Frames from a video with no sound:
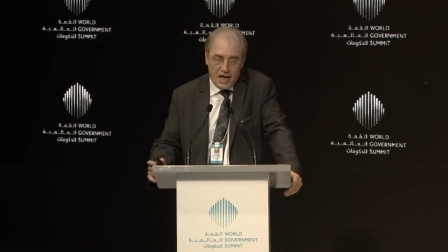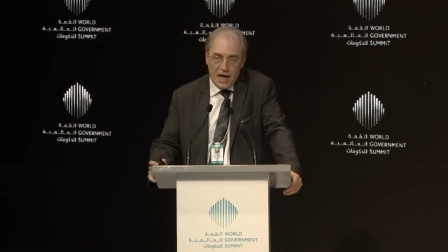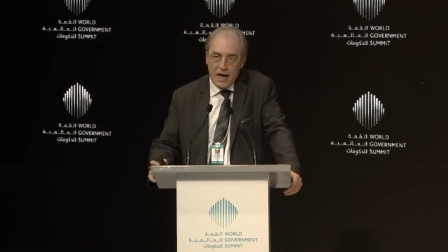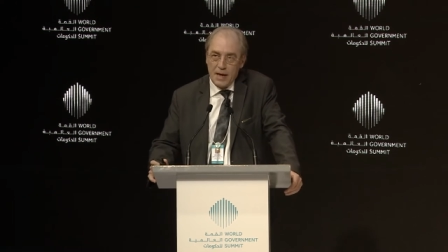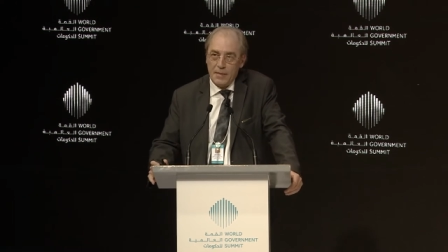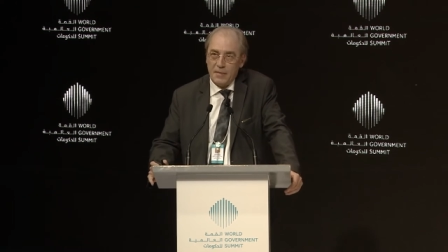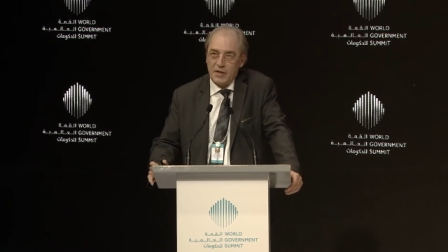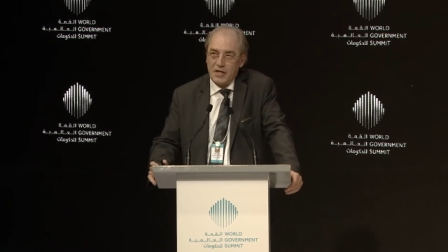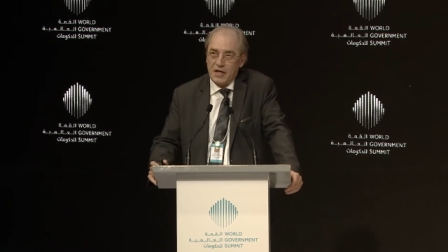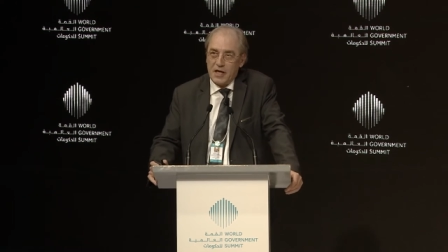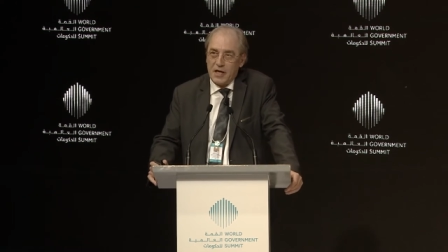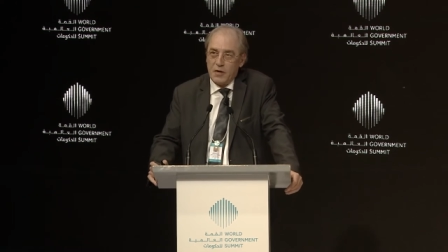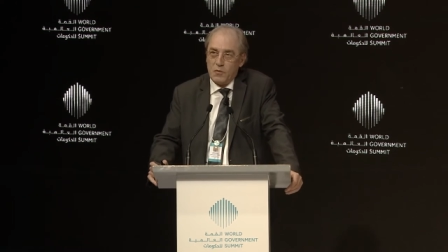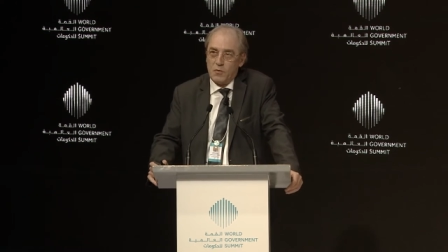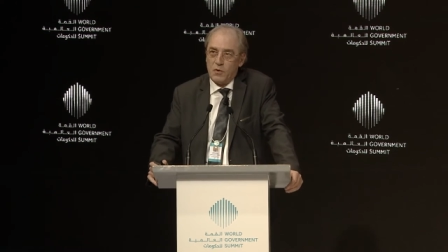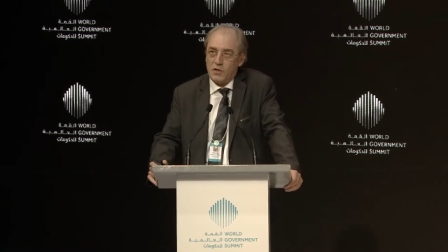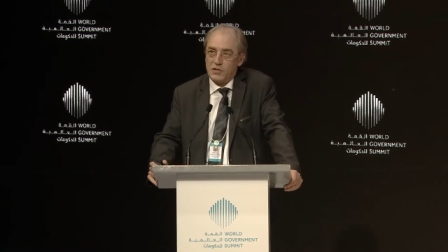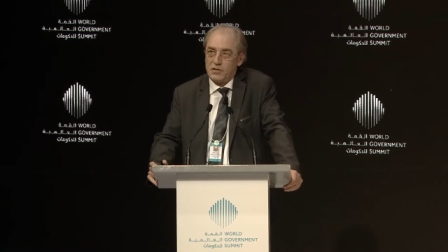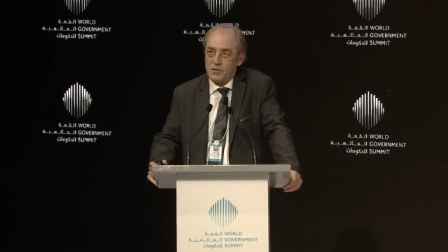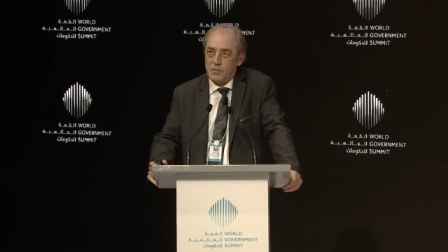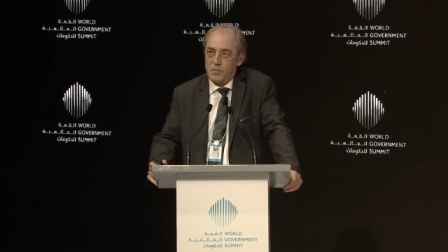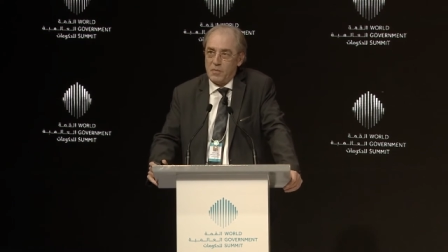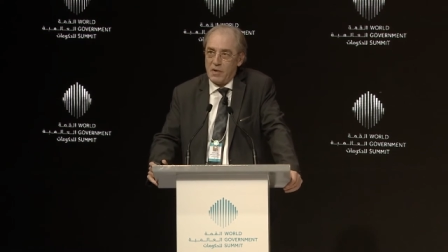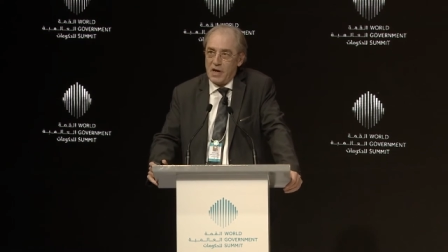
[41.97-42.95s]
I mean, I
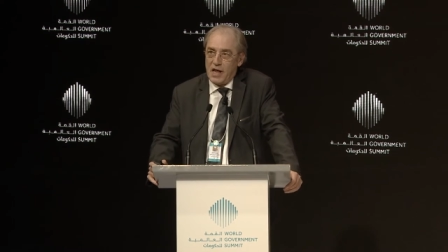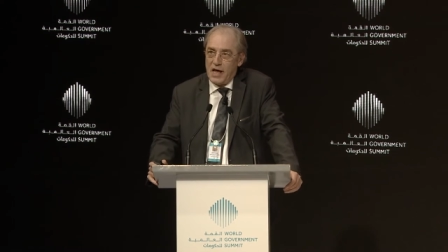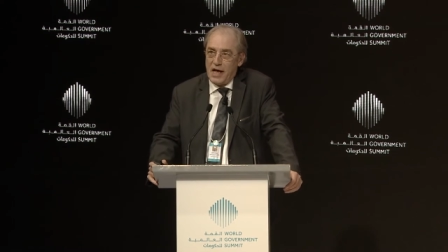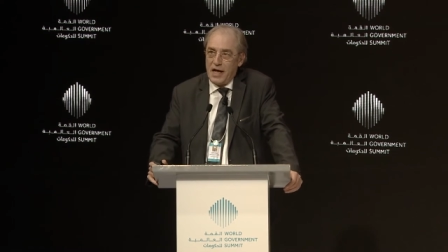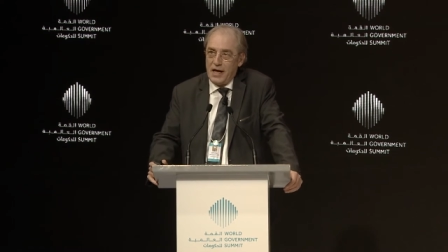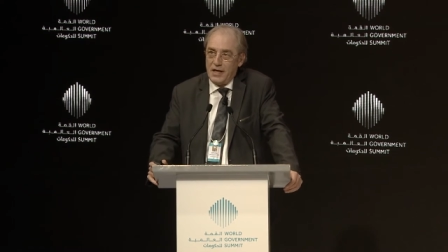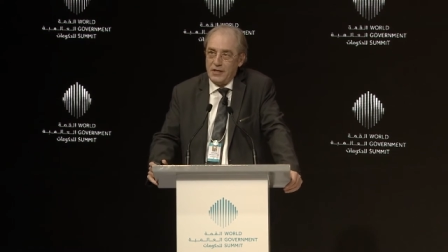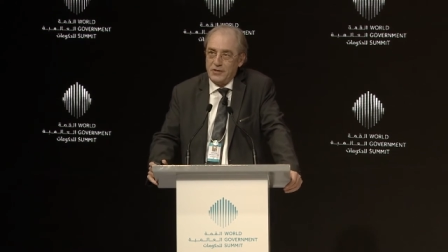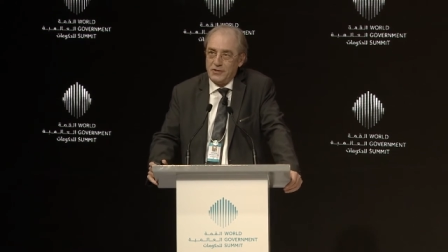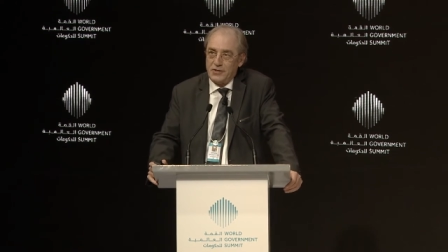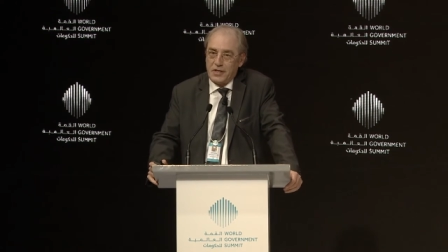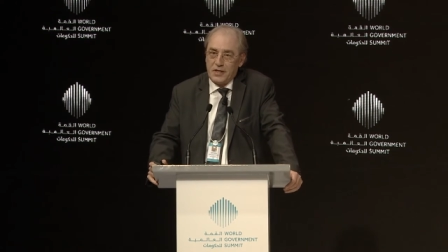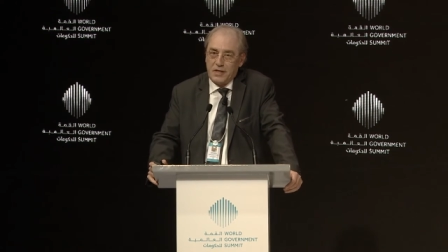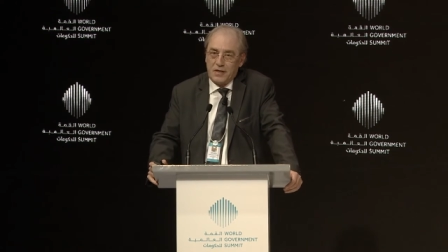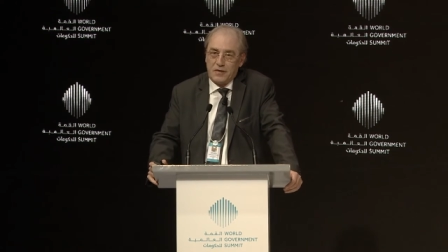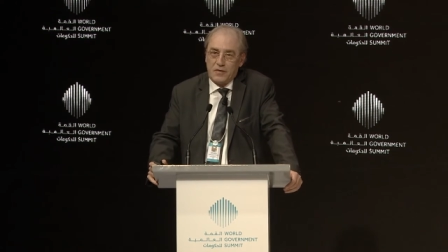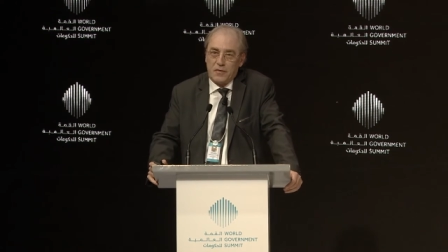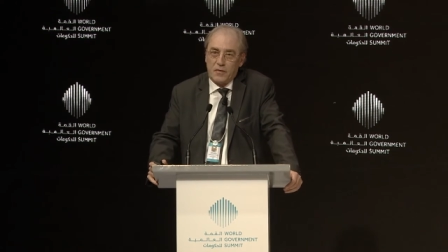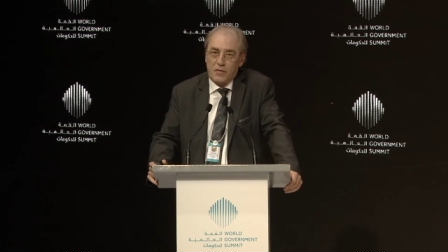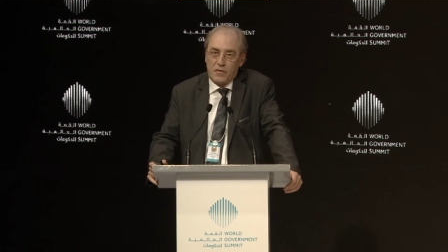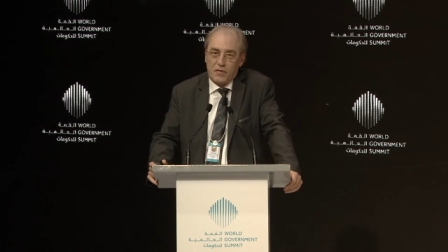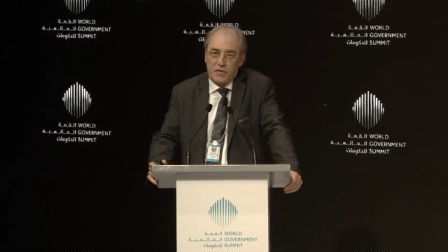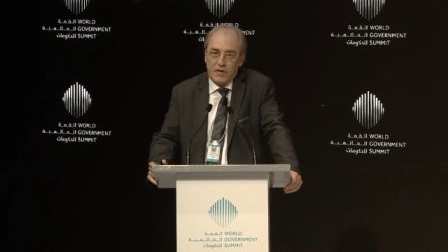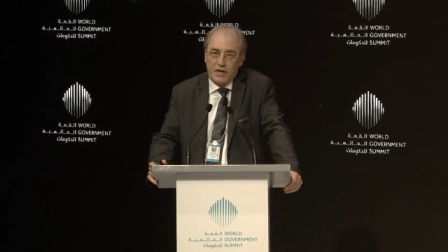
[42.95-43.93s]
was obliged
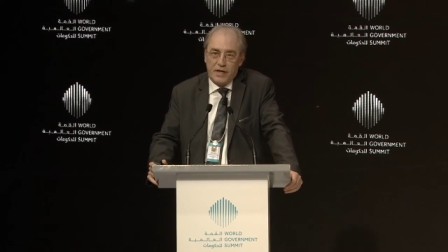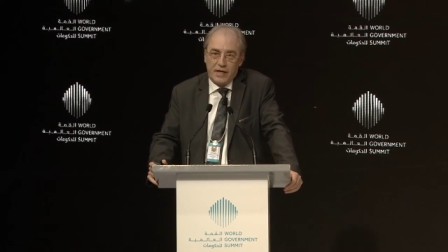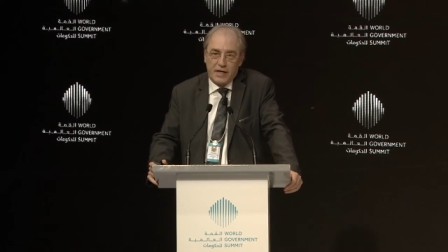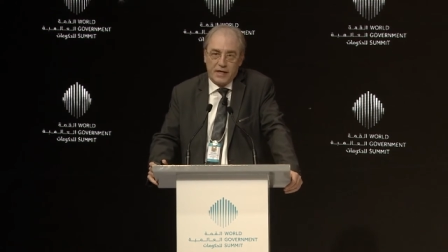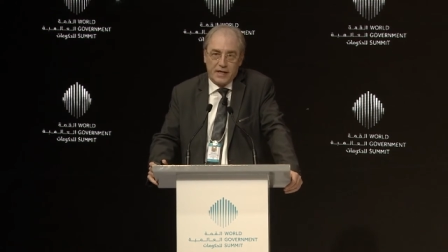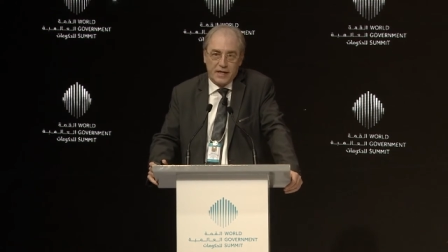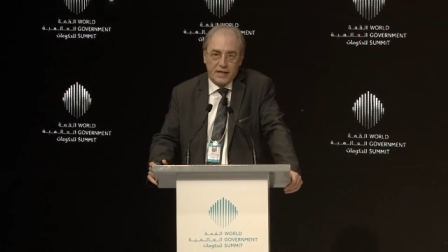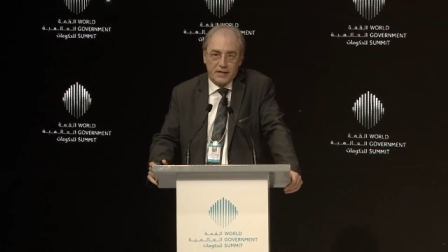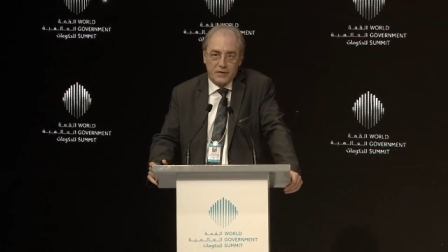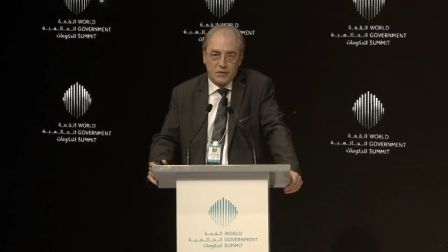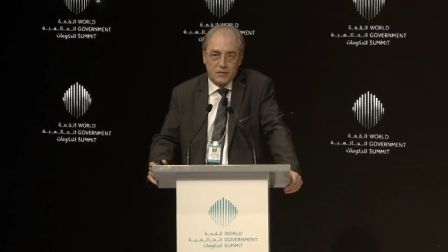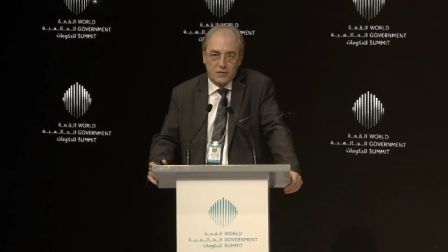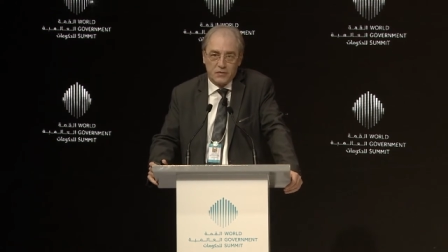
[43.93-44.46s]
to think and